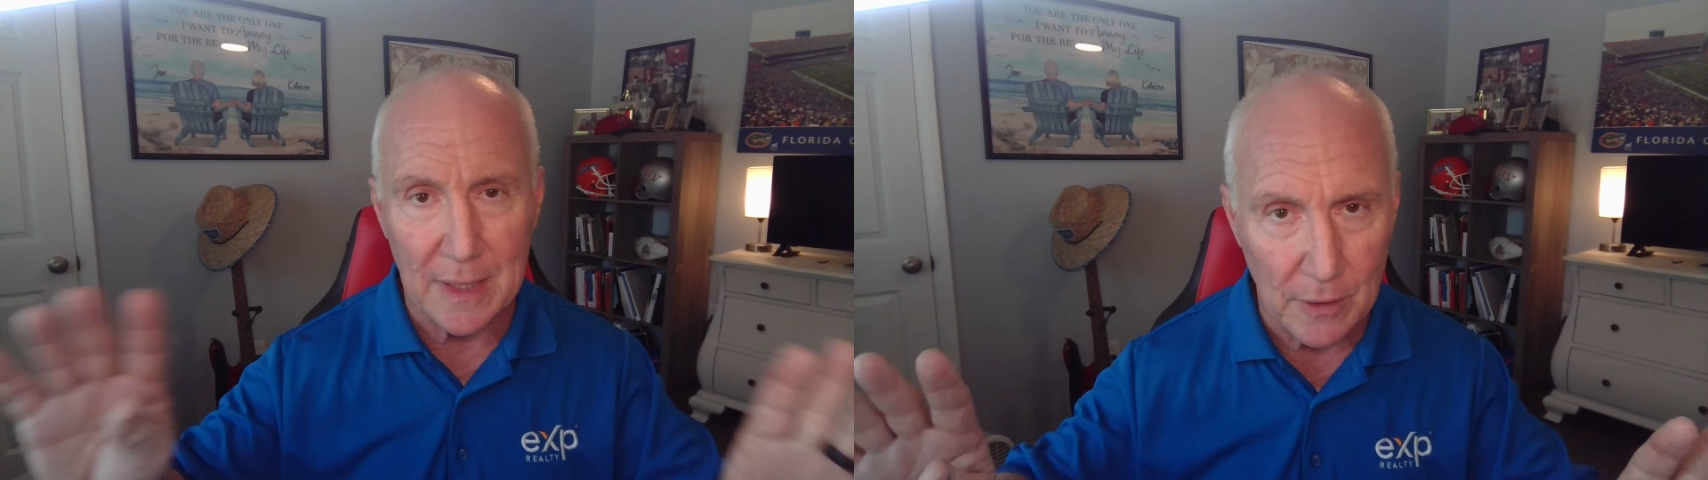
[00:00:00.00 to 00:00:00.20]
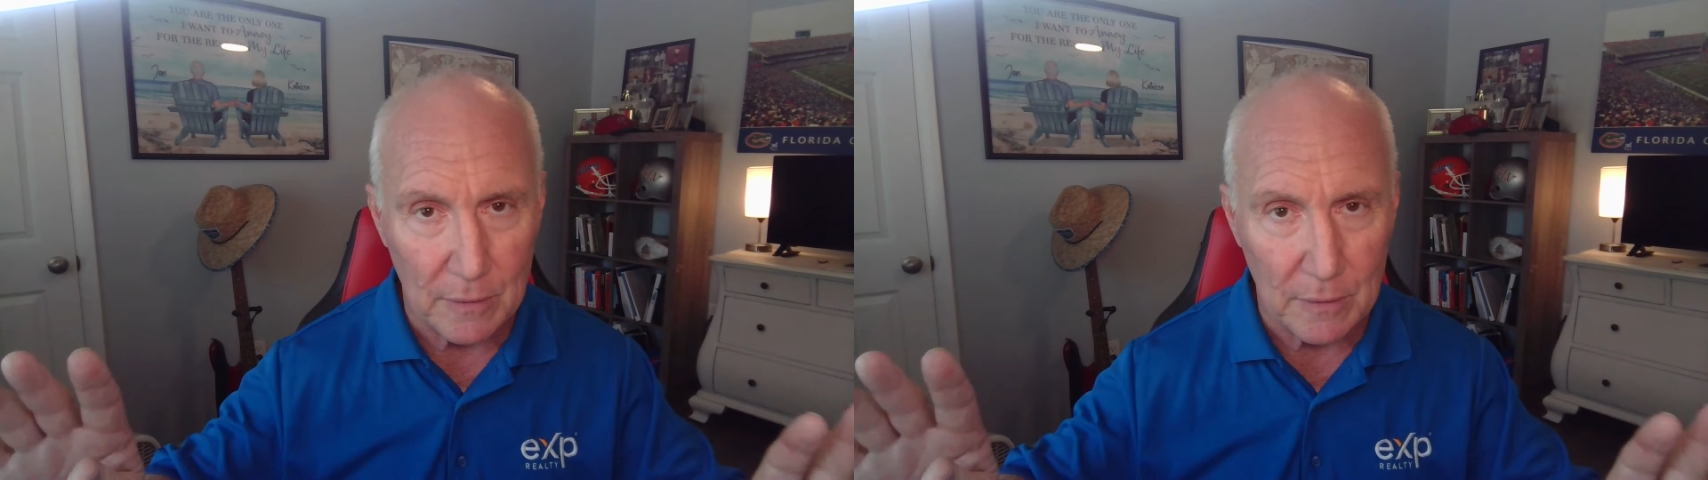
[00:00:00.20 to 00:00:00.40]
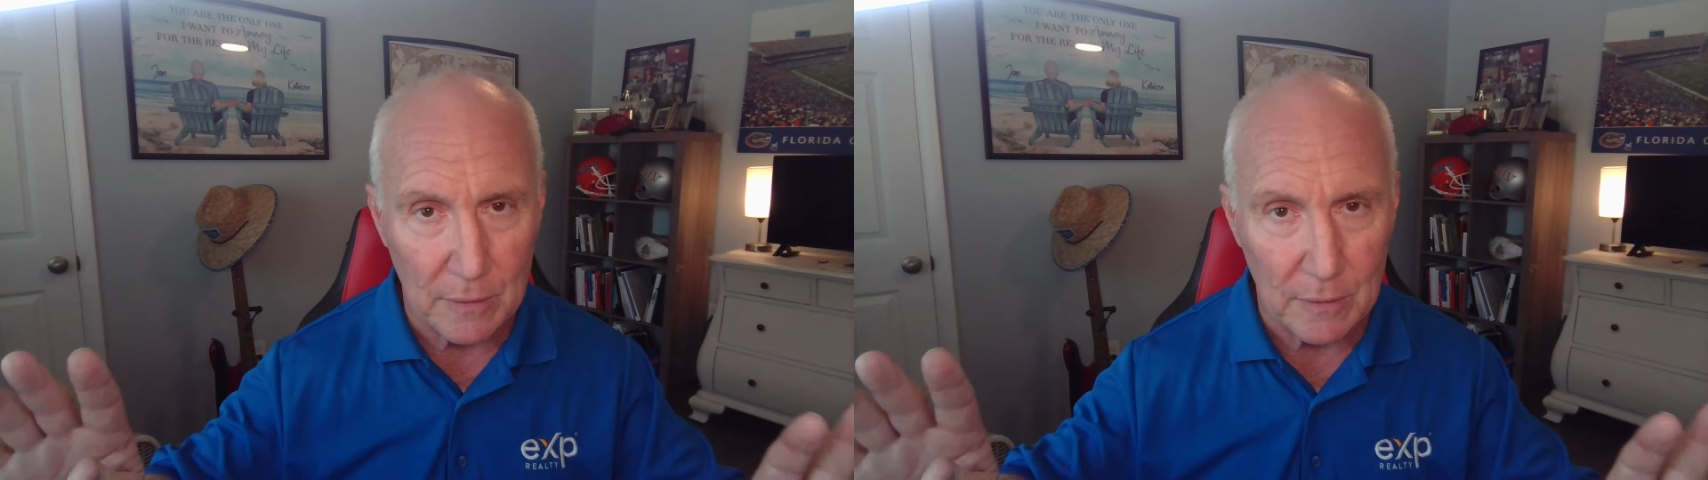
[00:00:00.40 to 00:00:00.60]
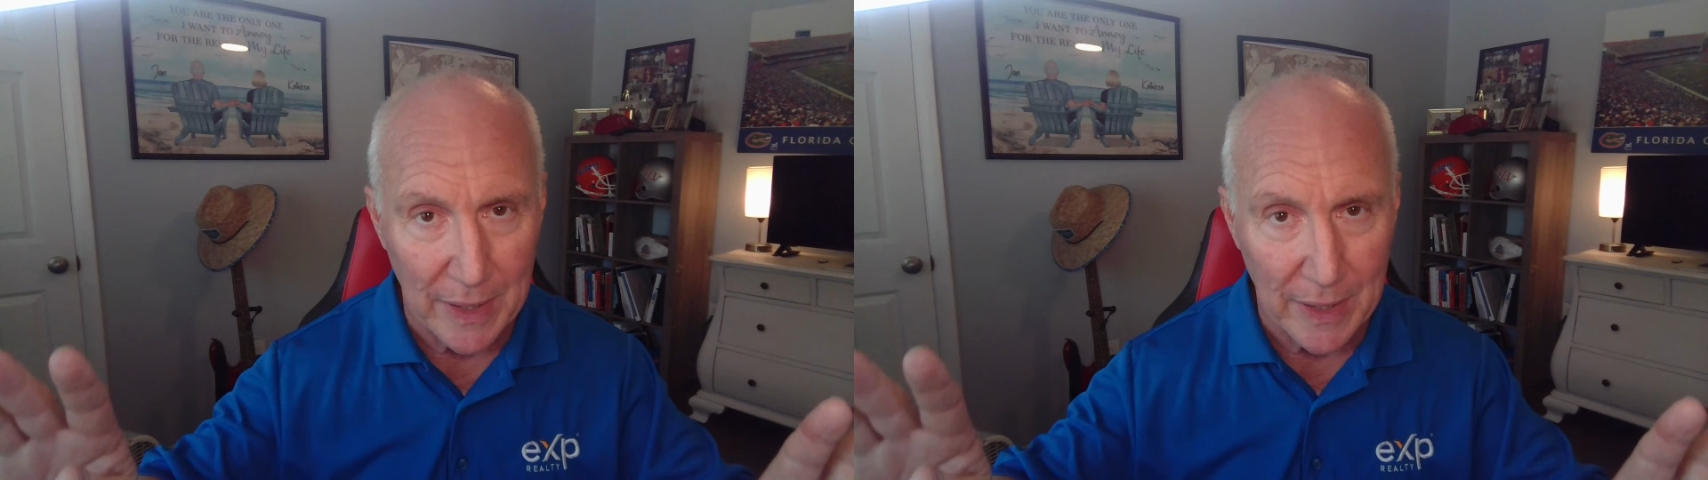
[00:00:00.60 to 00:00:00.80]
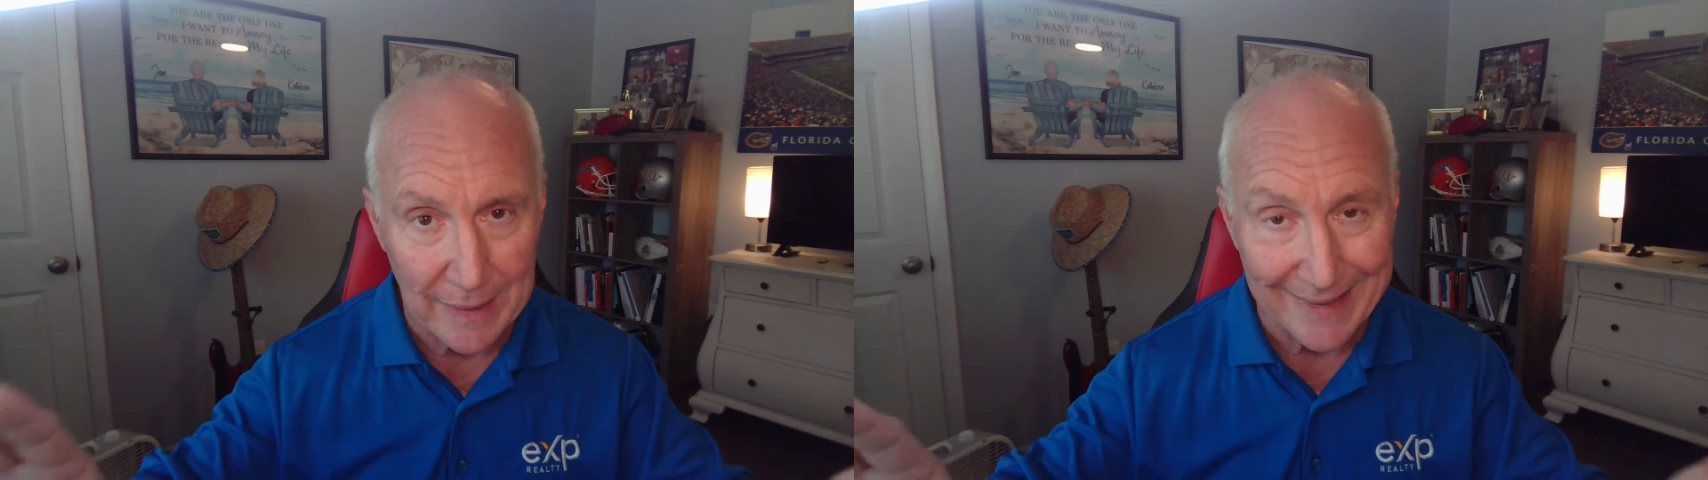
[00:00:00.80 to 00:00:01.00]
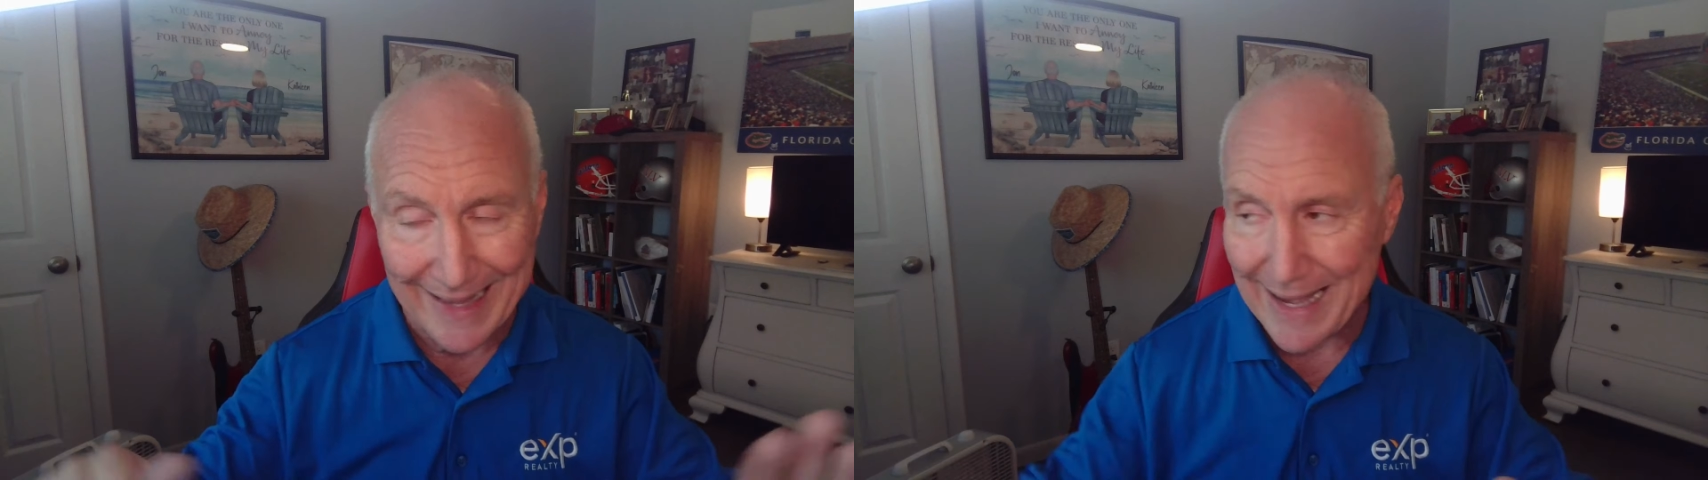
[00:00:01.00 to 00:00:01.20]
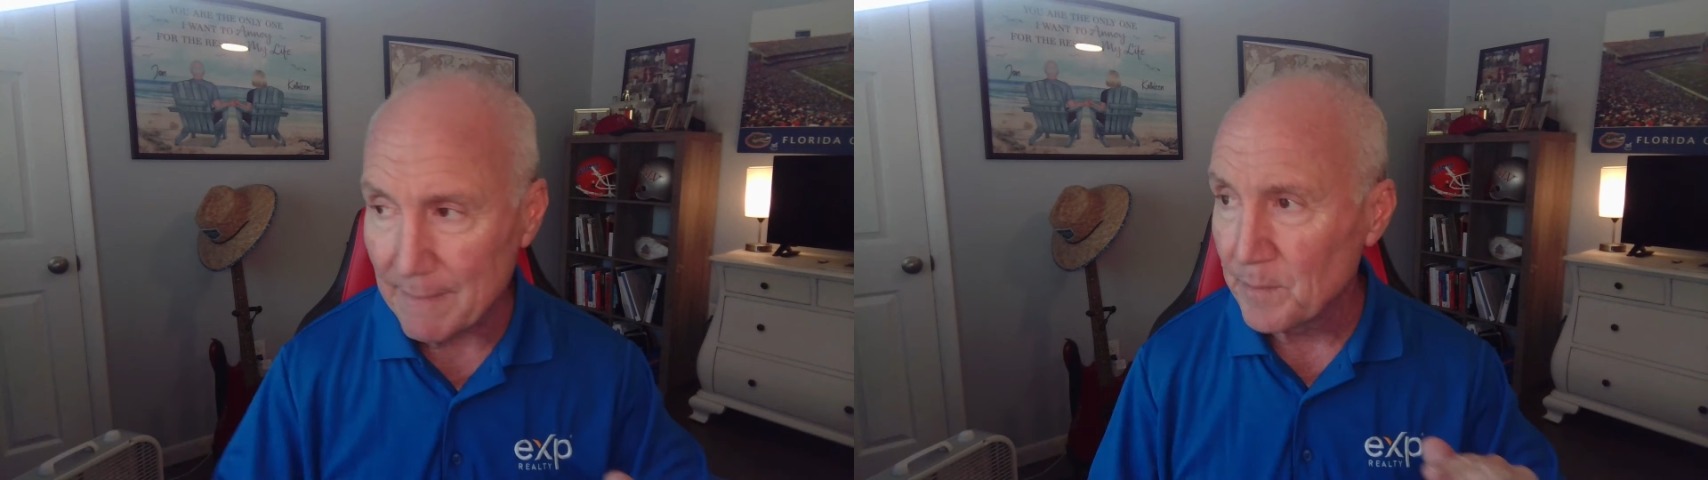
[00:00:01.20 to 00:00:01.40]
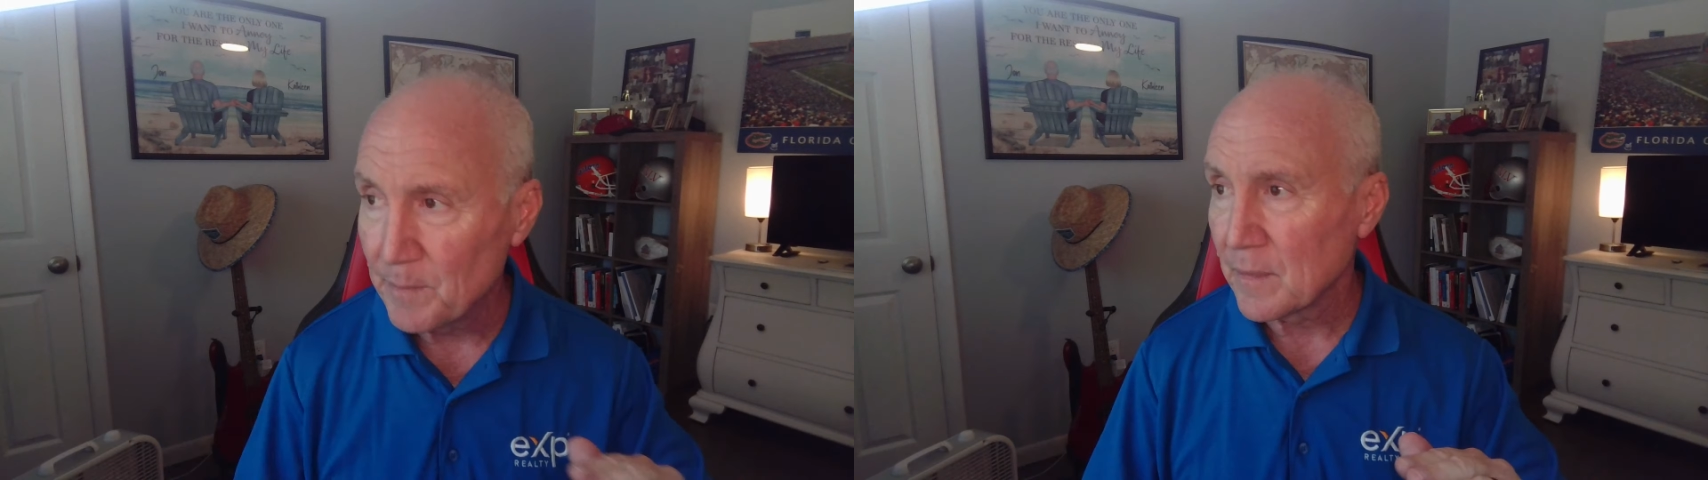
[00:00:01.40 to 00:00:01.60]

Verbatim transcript: so I won't get into that.